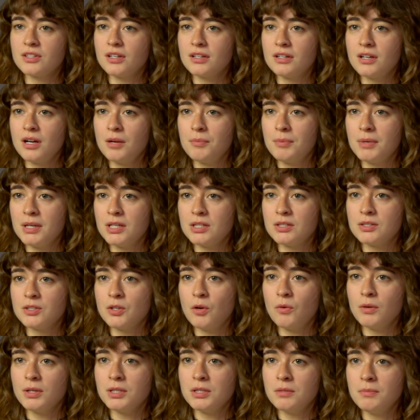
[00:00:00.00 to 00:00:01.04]
set up, is
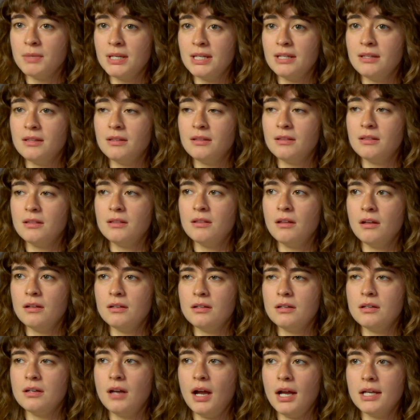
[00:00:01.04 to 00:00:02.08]
going to be the
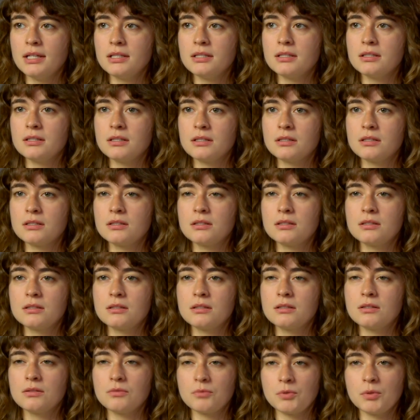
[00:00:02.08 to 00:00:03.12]

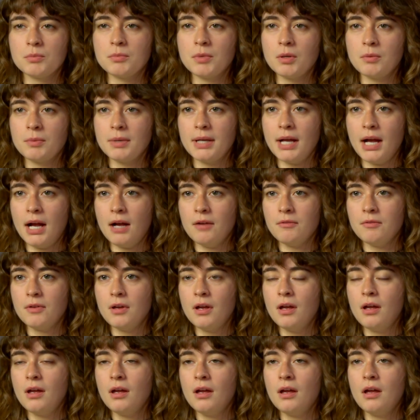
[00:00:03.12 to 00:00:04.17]
nicest room that we have.
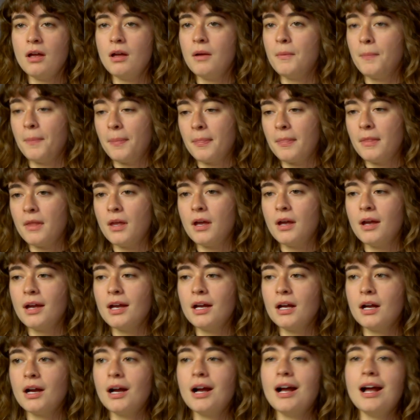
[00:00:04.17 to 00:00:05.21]

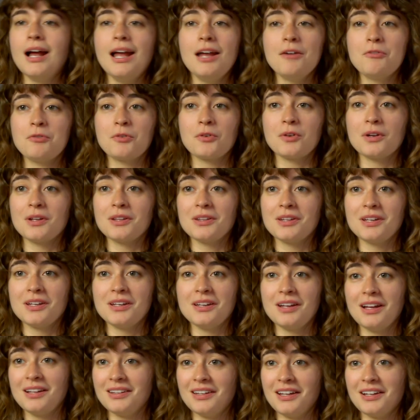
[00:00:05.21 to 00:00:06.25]
If we're in
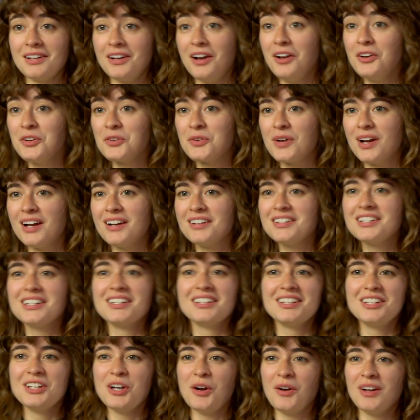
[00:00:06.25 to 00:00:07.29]
the Atlanta Underground,
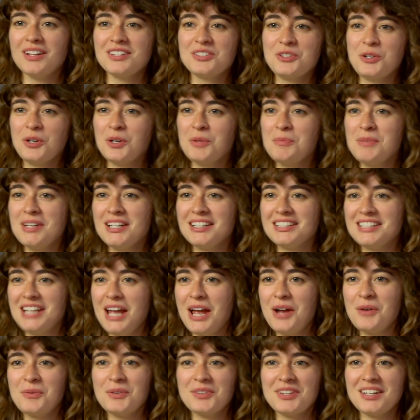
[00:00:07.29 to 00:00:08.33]
you know, it's going to be a
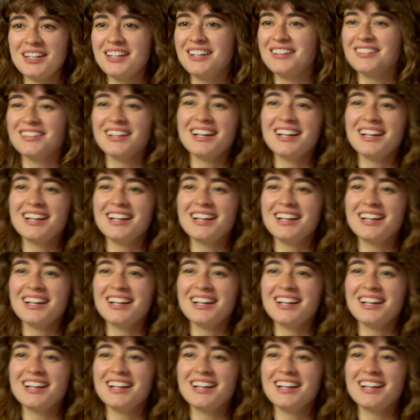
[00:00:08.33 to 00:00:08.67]
tent with a heater.